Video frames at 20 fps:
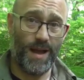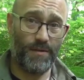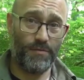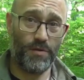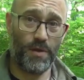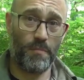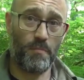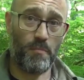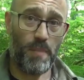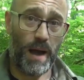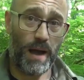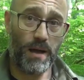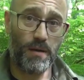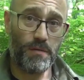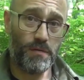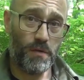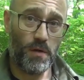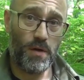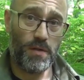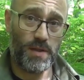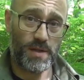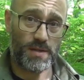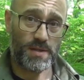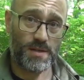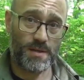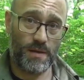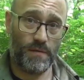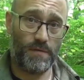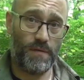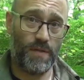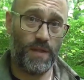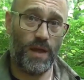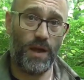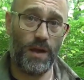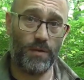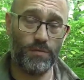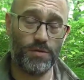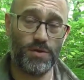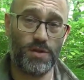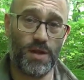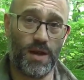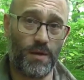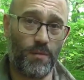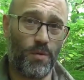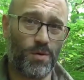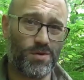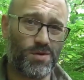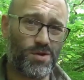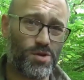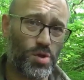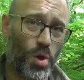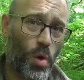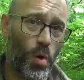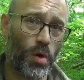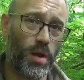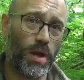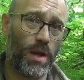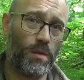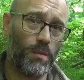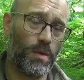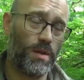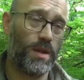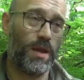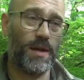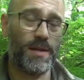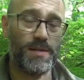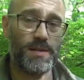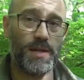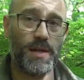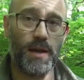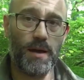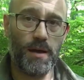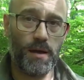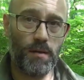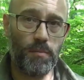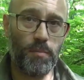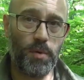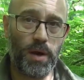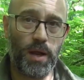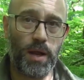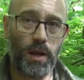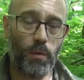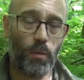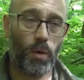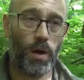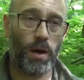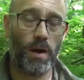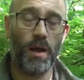I have got a bag full of this stuff in the house, and I was toying with the idea of bringing